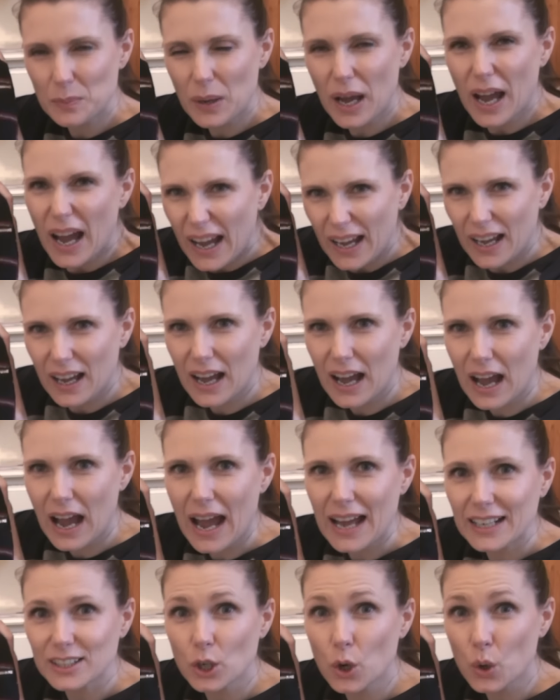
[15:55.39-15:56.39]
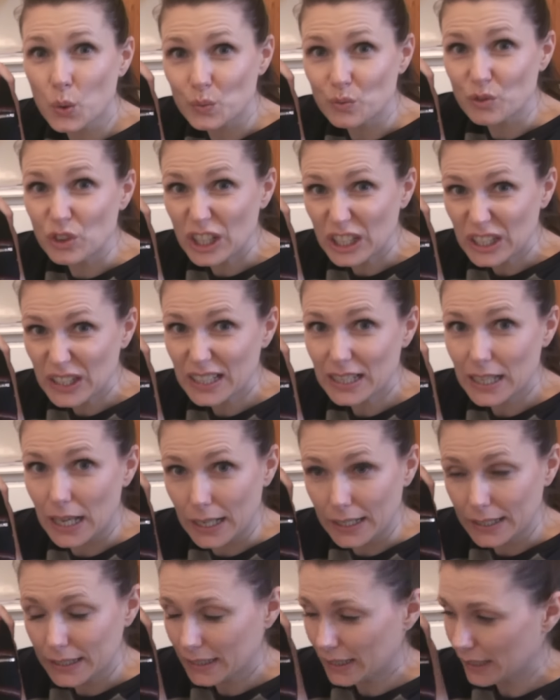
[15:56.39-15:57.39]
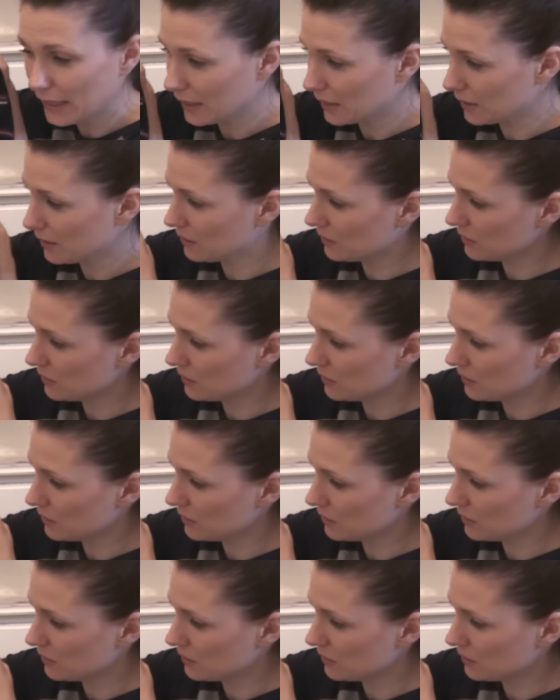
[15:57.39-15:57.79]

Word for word: but I don't really like it.